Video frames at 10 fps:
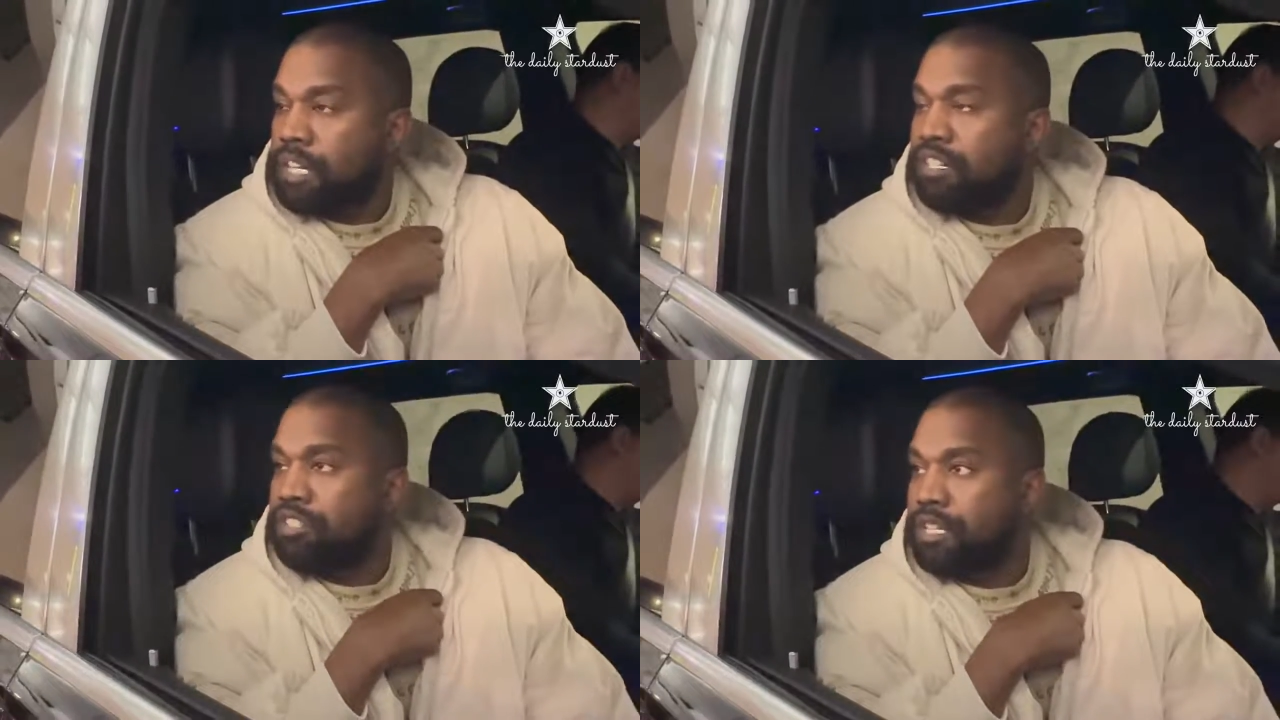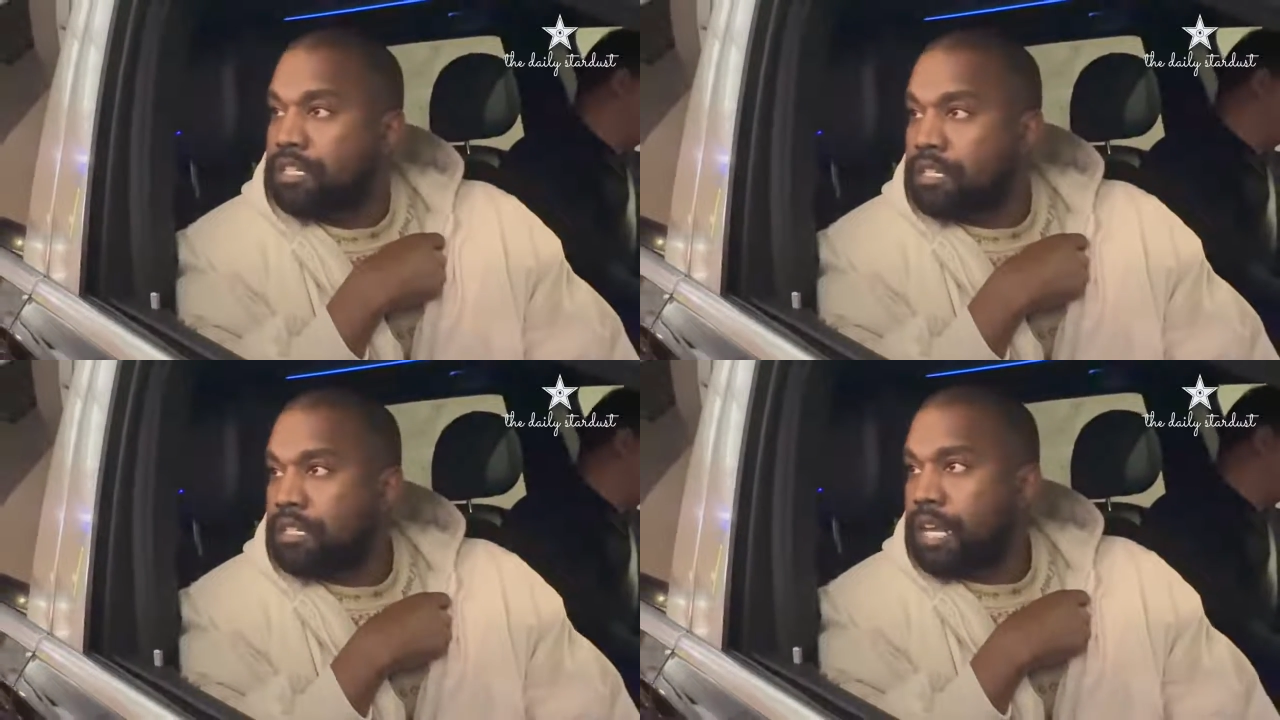In
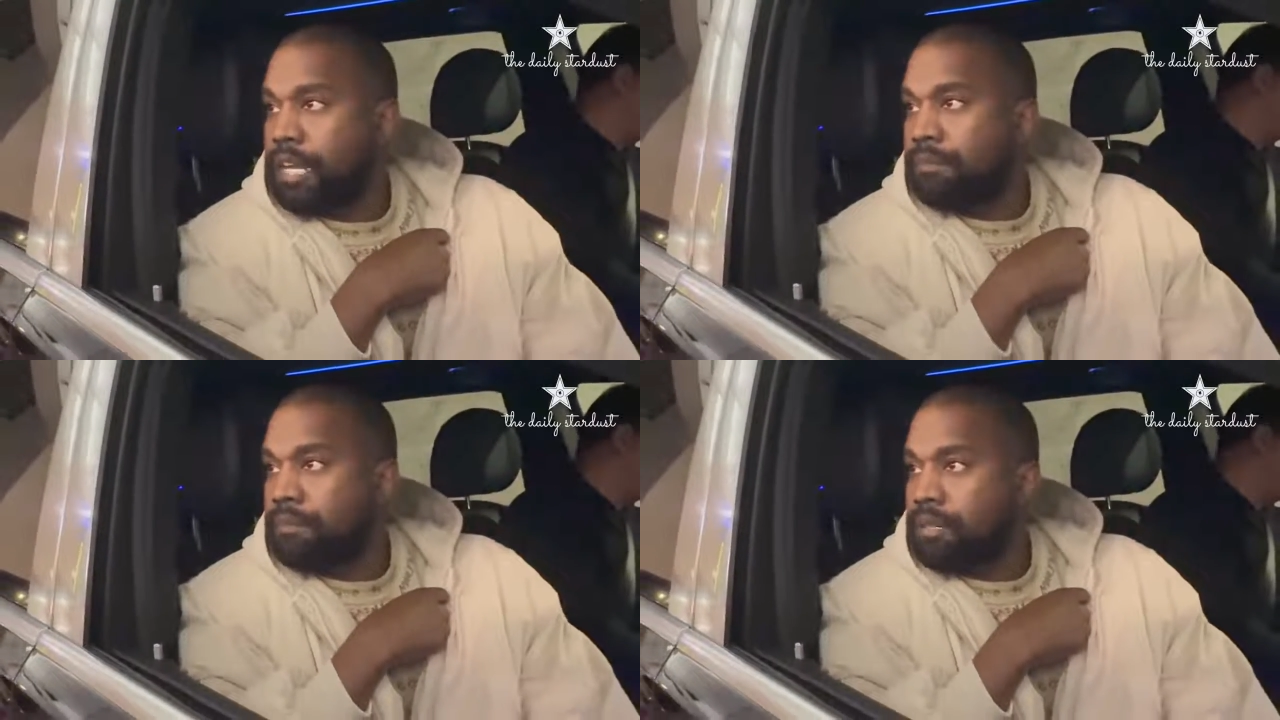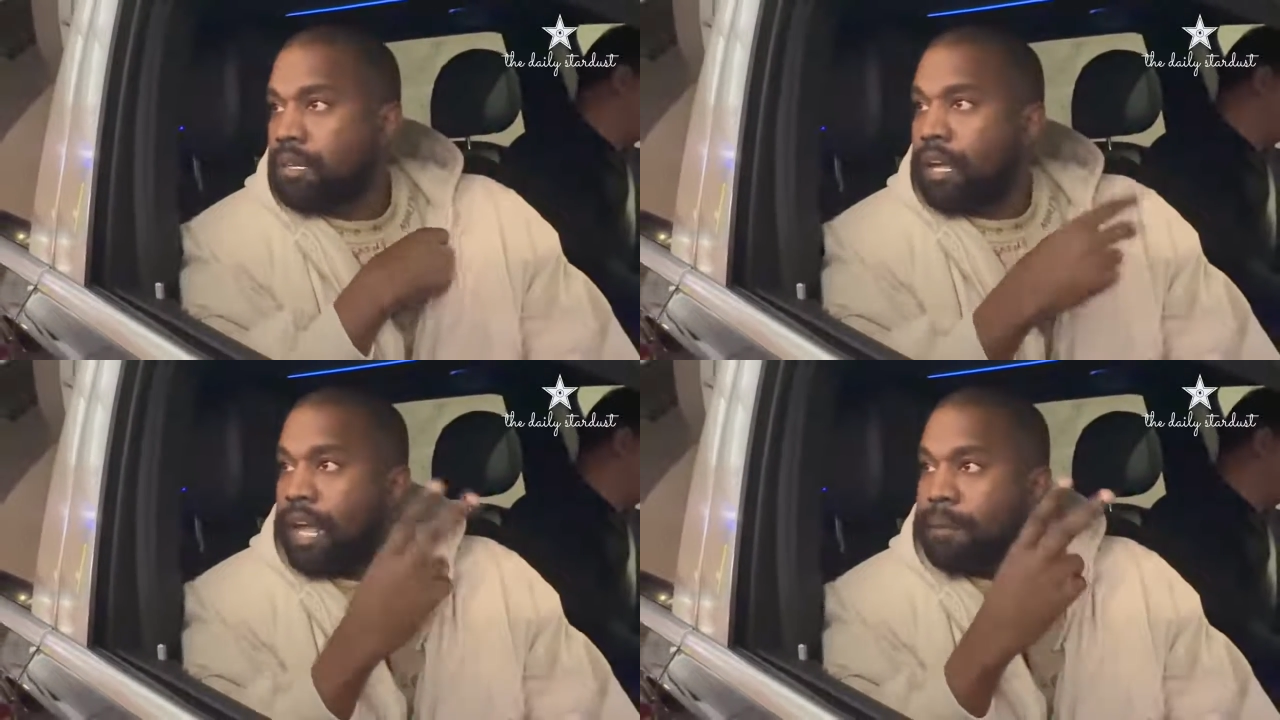Jesus' name,
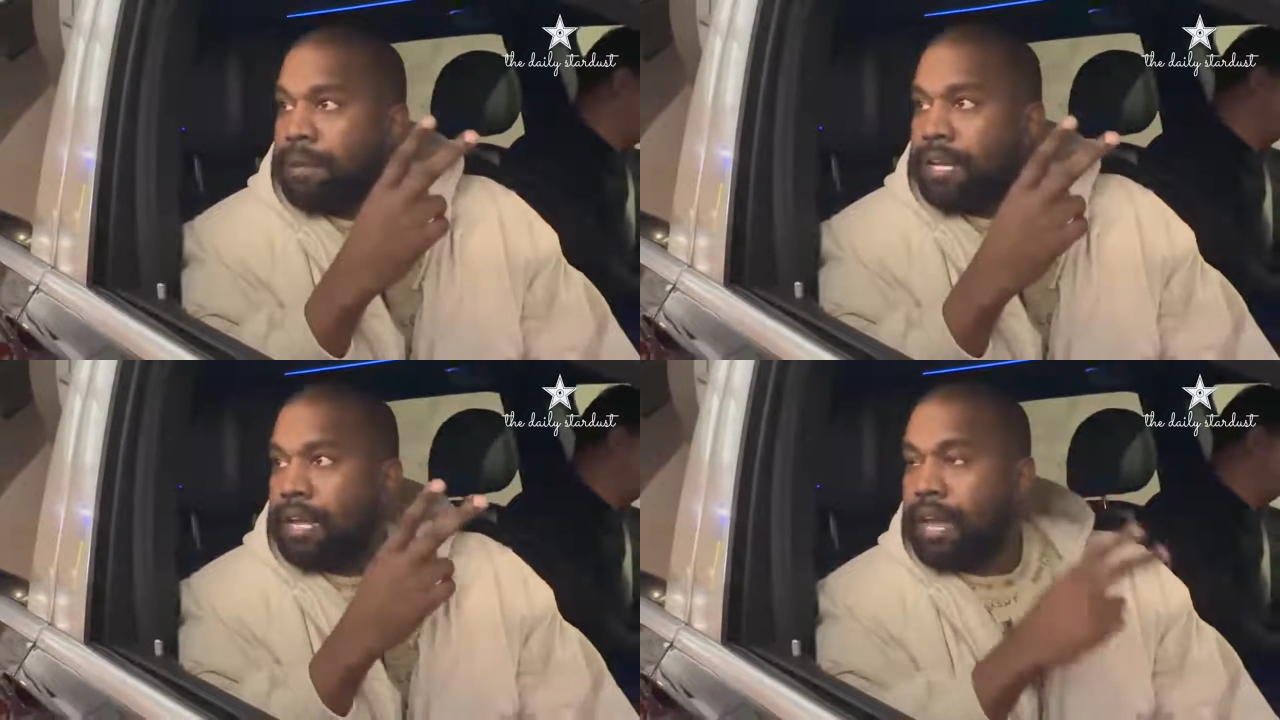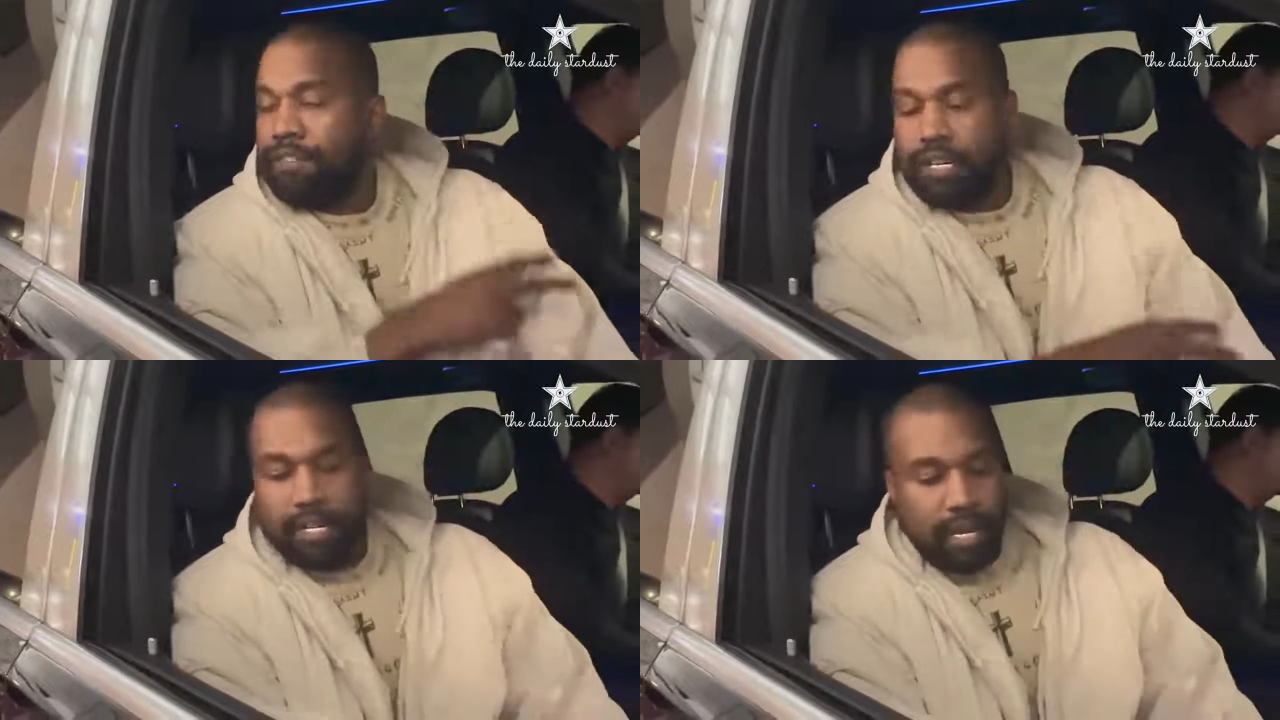amen. Y'all have
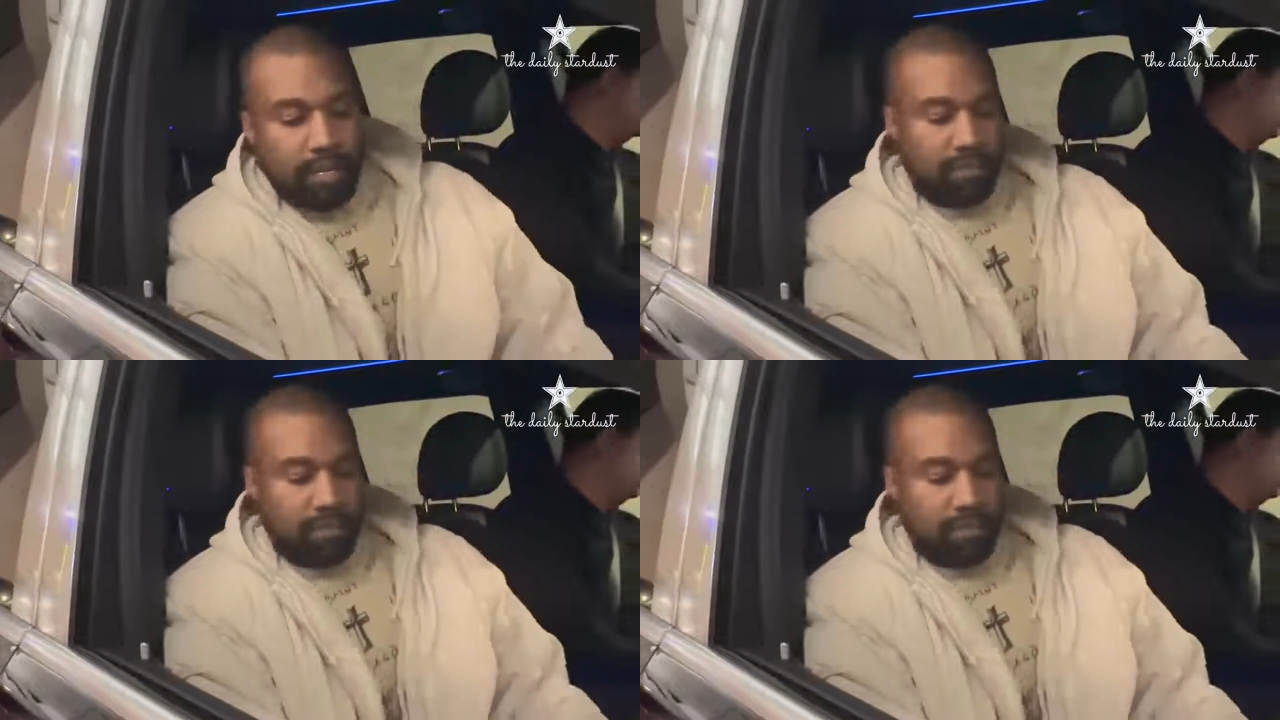a good night.